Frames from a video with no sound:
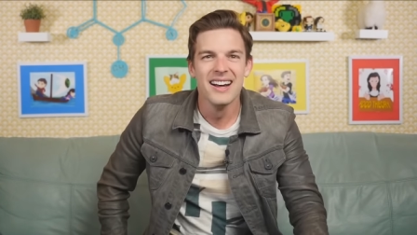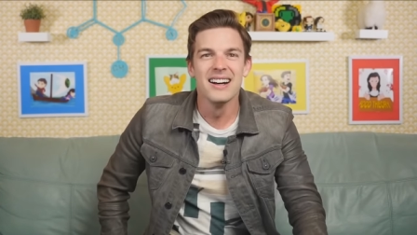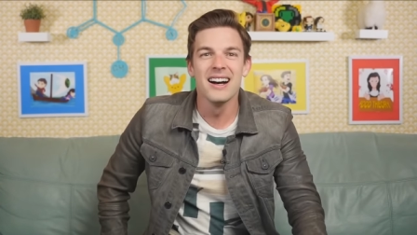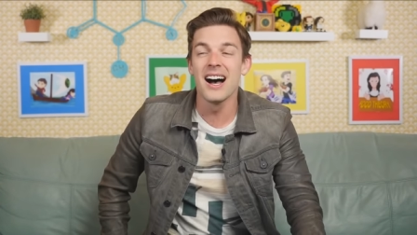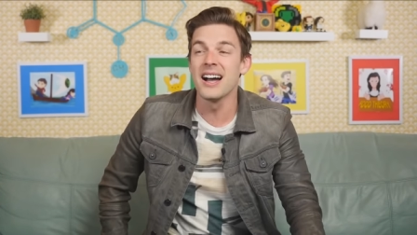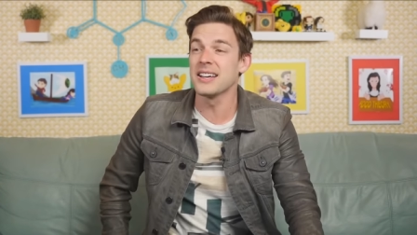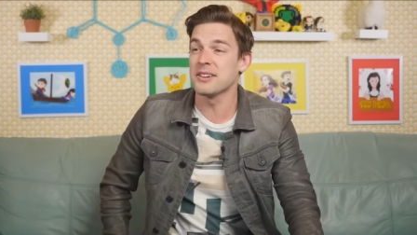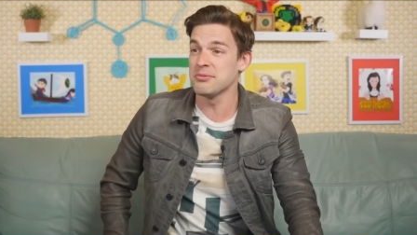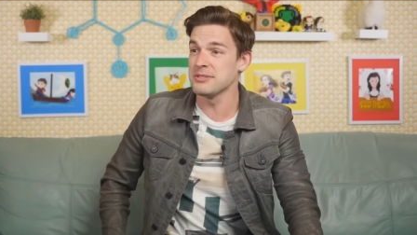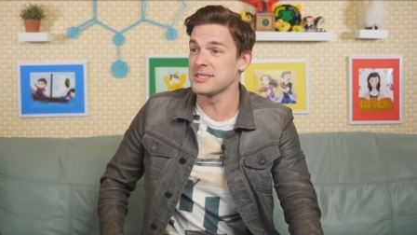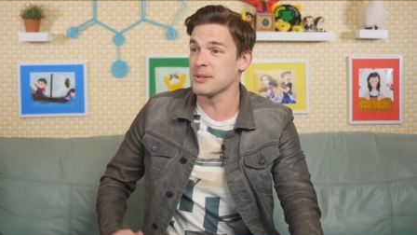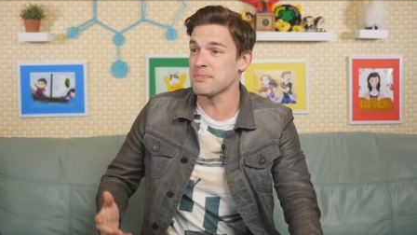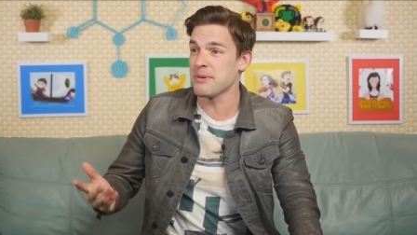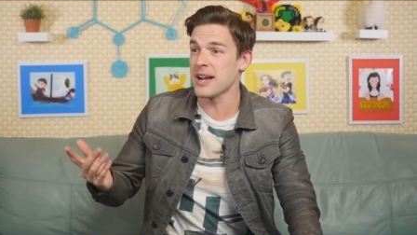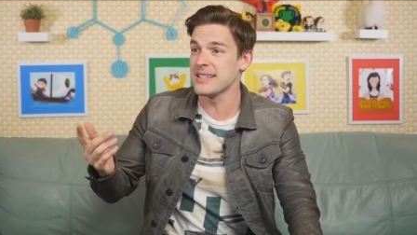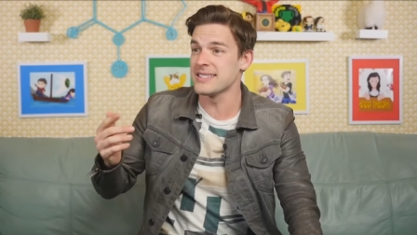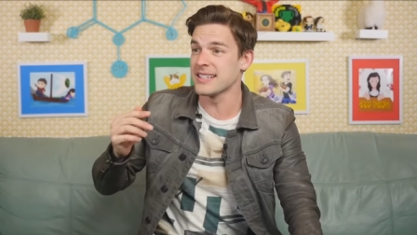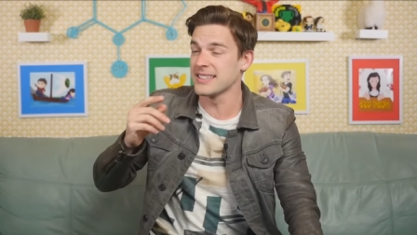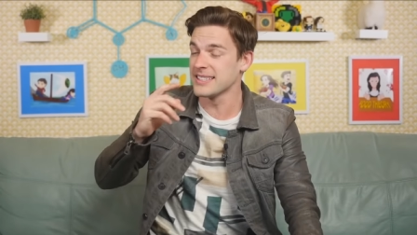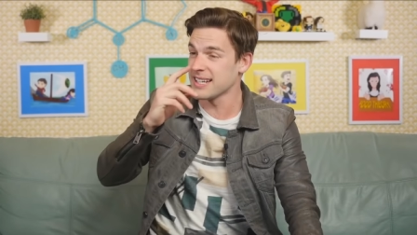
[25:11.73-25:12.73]
Oh, he was
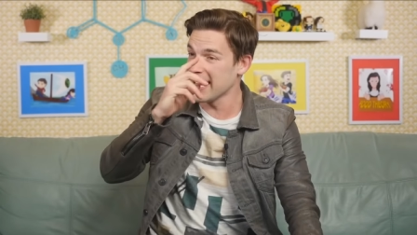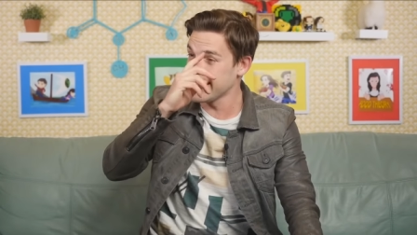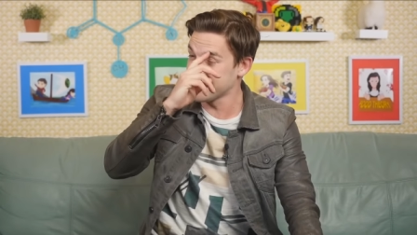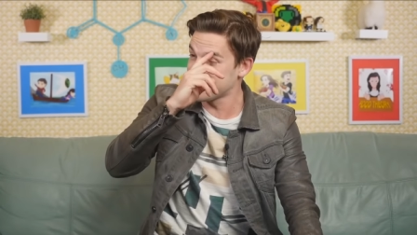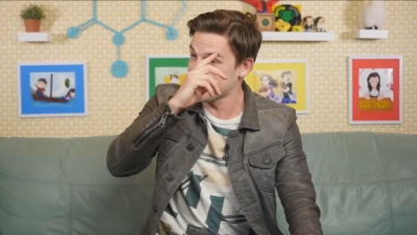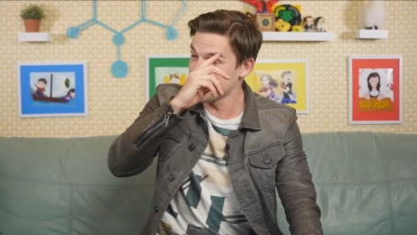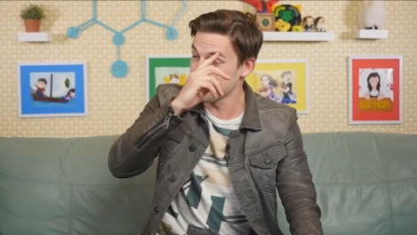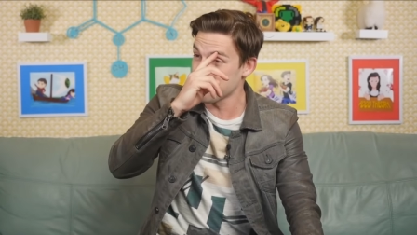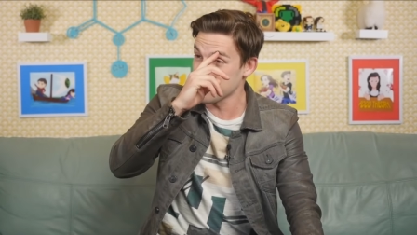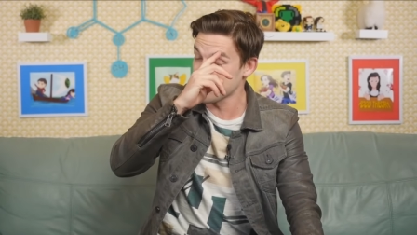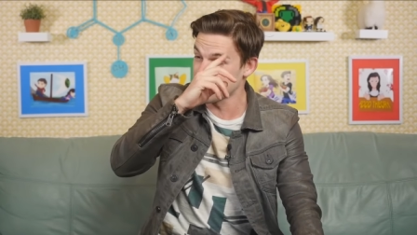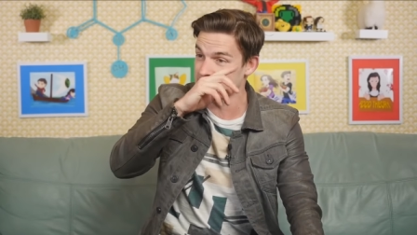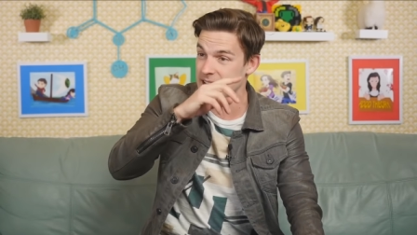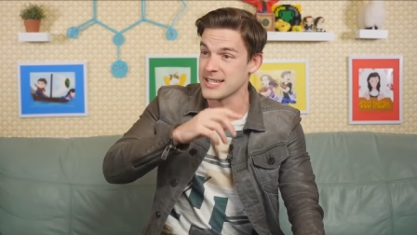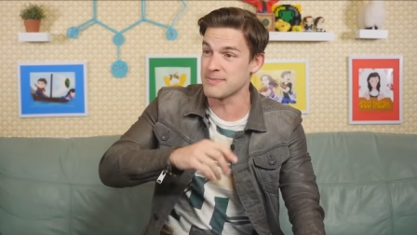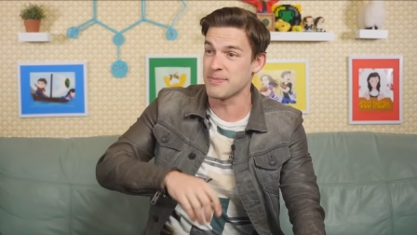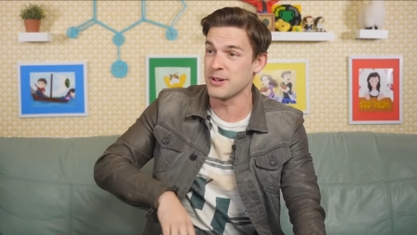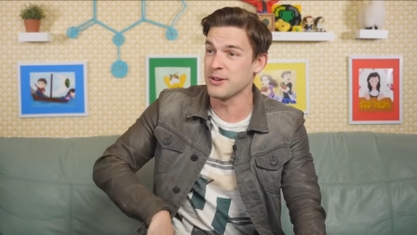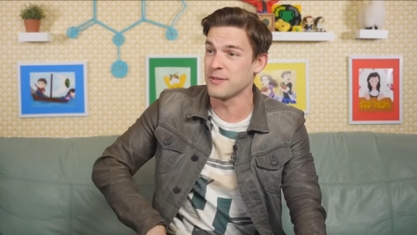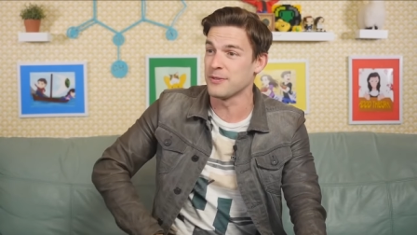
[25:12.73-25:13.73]
surprisingly nice in person. He
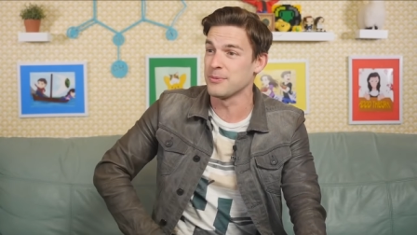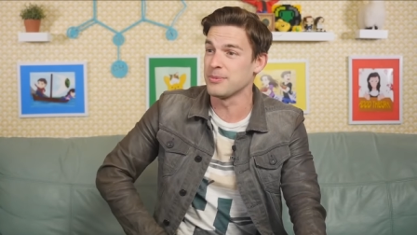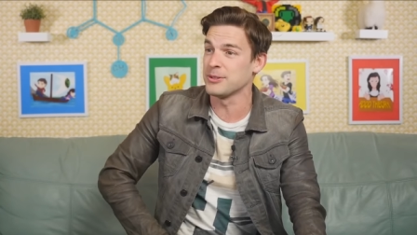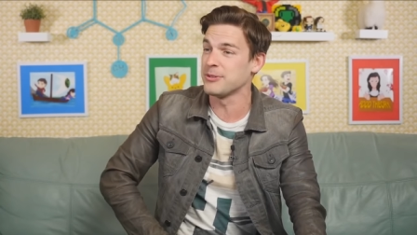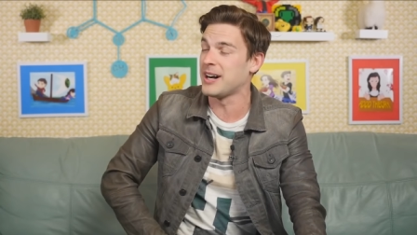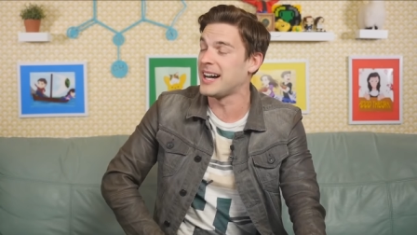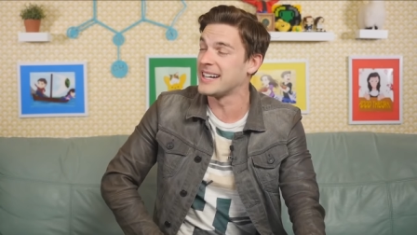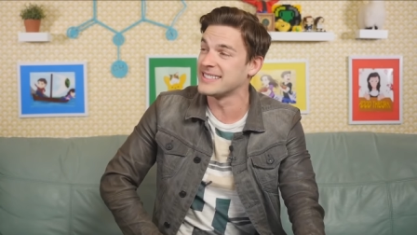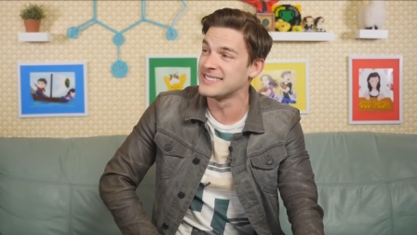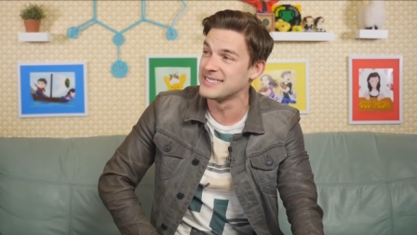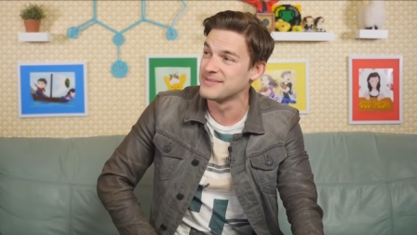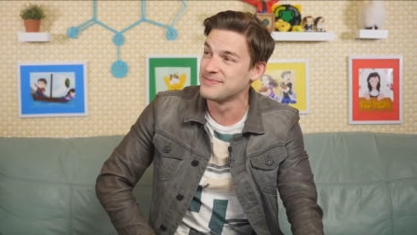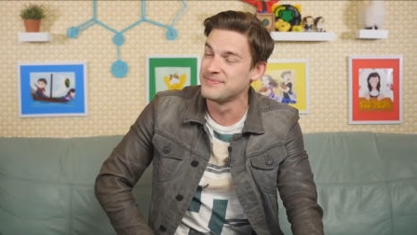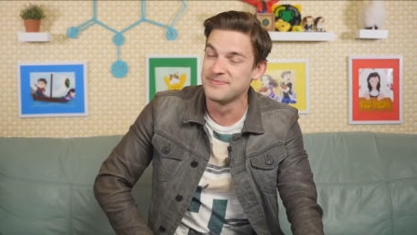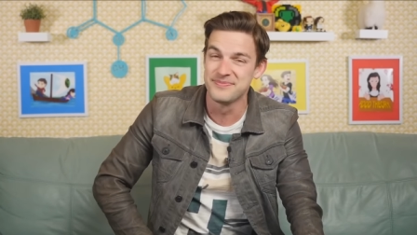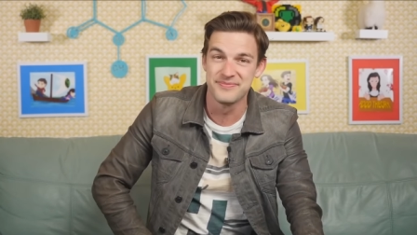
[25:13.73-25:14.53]
has beautiful blue eyes.